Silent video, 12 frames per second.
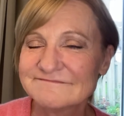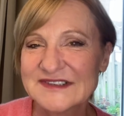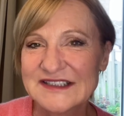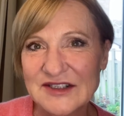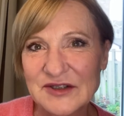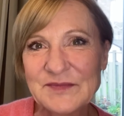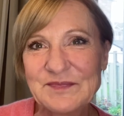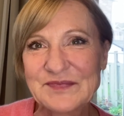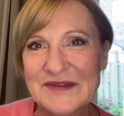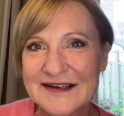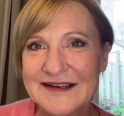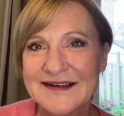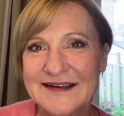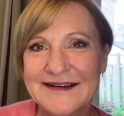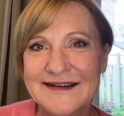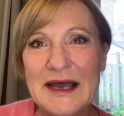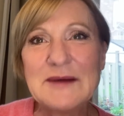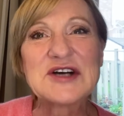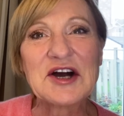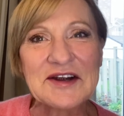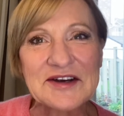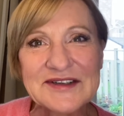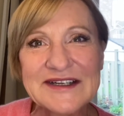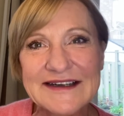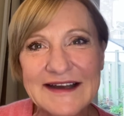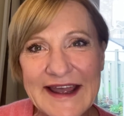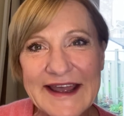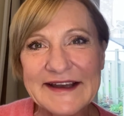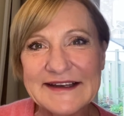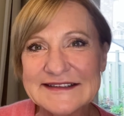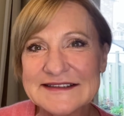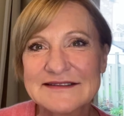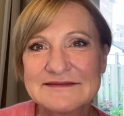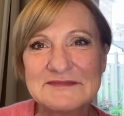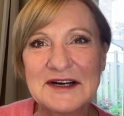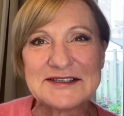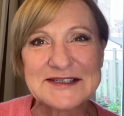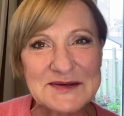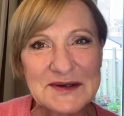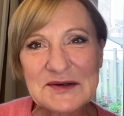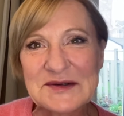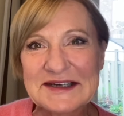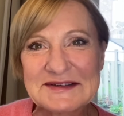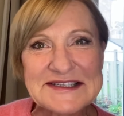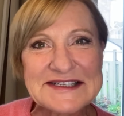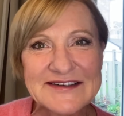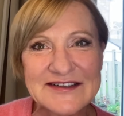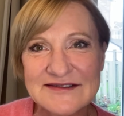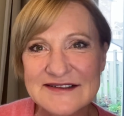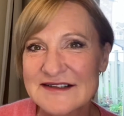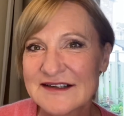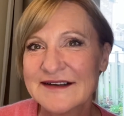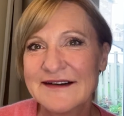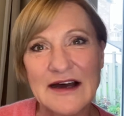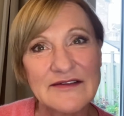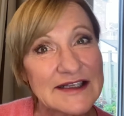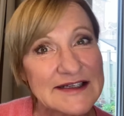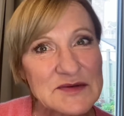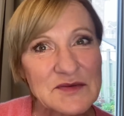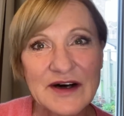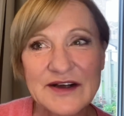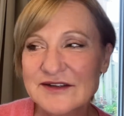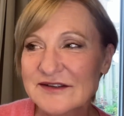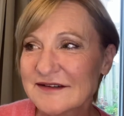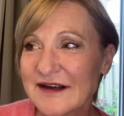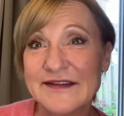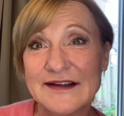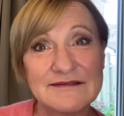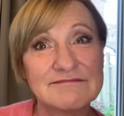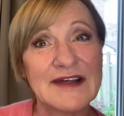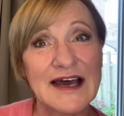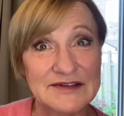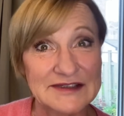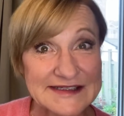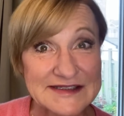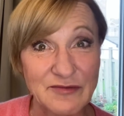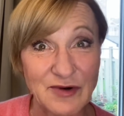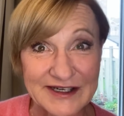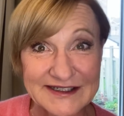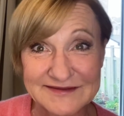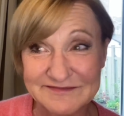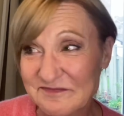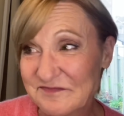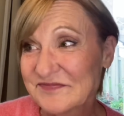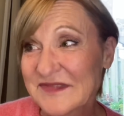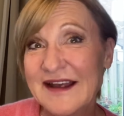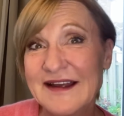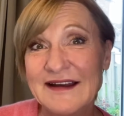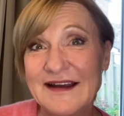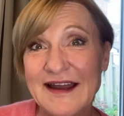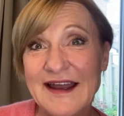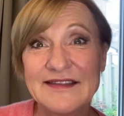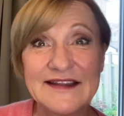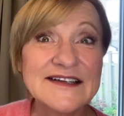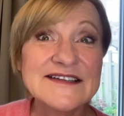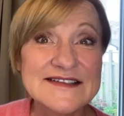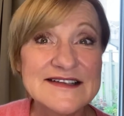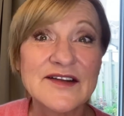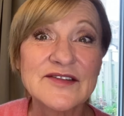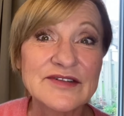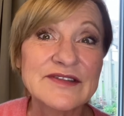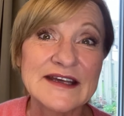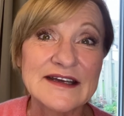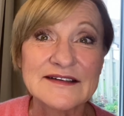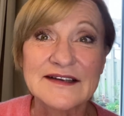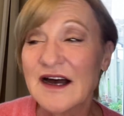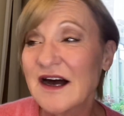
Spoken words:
am tired and I just want to go downstairs, have a glass of water, and then have a glass of wine. And that is the other thing.